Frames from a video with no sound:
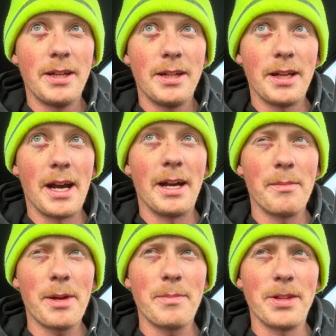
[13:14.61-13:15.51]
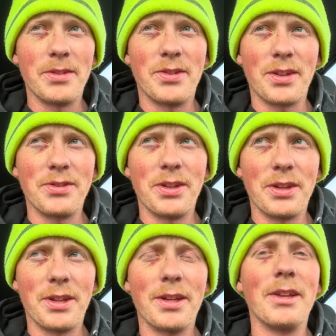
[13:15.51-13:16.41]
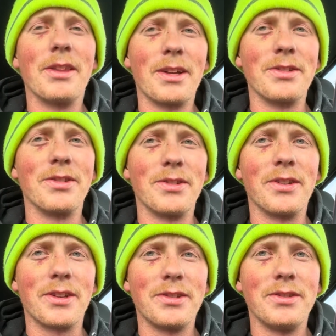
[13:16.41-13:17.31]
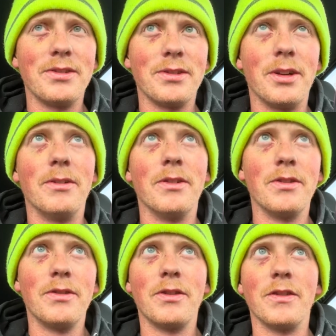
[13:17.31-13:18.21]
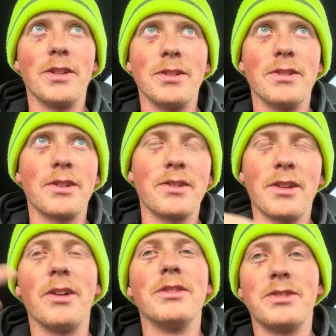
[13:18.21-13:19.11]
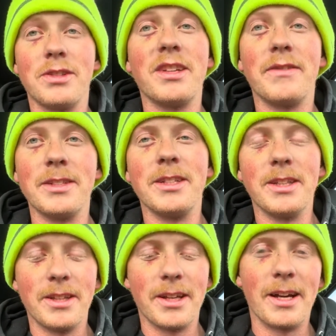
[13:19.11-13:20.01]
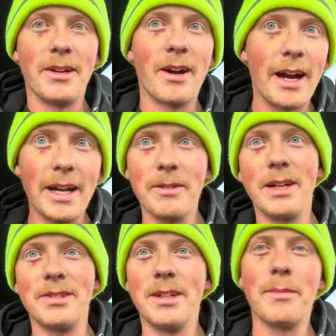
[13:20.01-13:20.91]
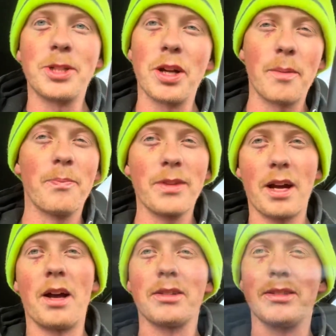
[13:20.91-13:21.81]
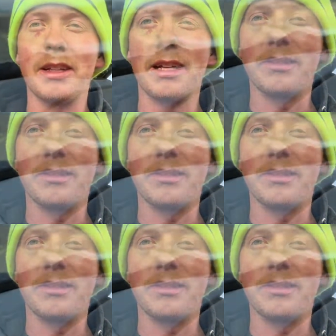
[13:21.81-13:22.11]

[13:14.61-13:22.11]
yeah, it might be the 16th. I think it's the 16th. No, 15th, 16th. No, it's the 17th. Yeah. All right. Anyways, I'm going to shut up. I'll see you guys